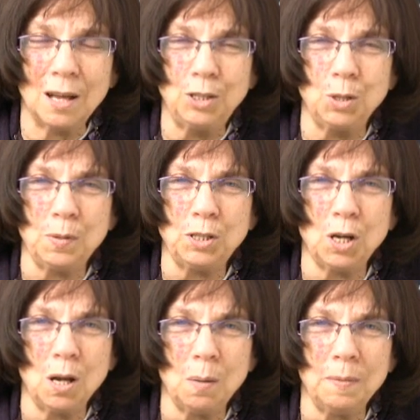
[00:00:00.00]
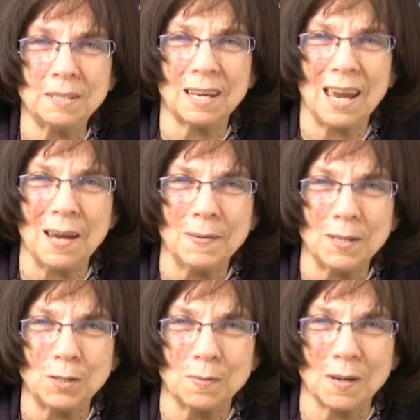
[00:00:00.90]
A Jewish home is
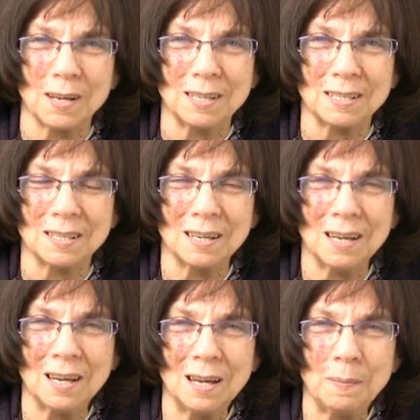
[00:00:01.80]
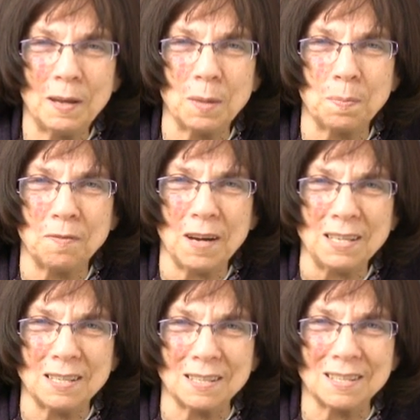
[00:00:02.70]
characterized by the
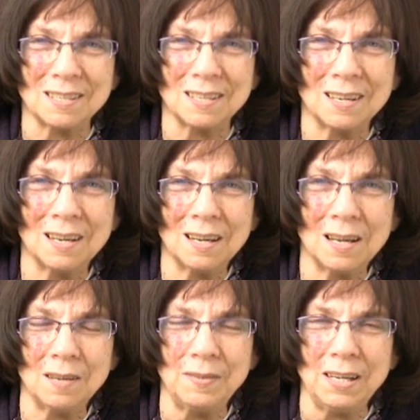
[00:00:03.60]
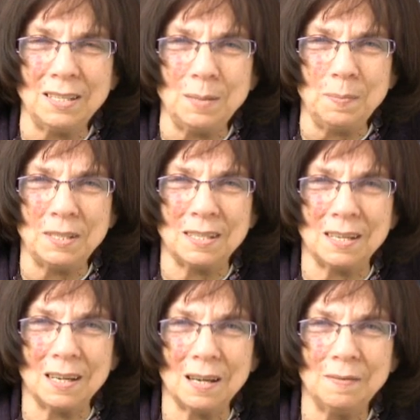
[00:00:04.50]
presence of
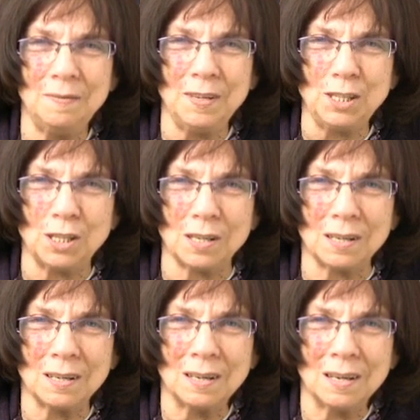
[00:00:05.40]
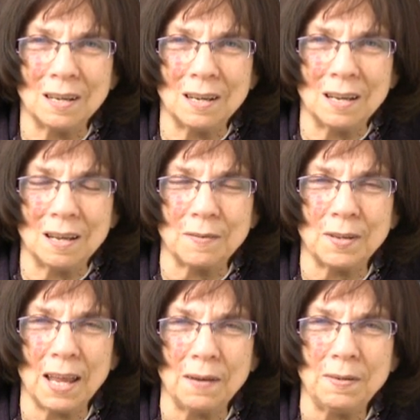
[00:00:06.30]
intimacy, of vision, of
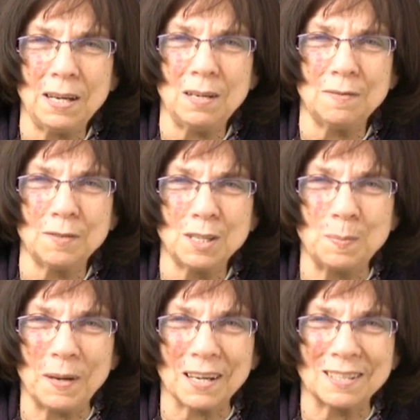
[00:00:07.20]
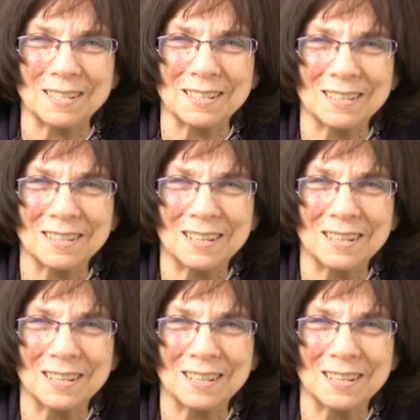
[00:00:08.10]
clarity, and of respect.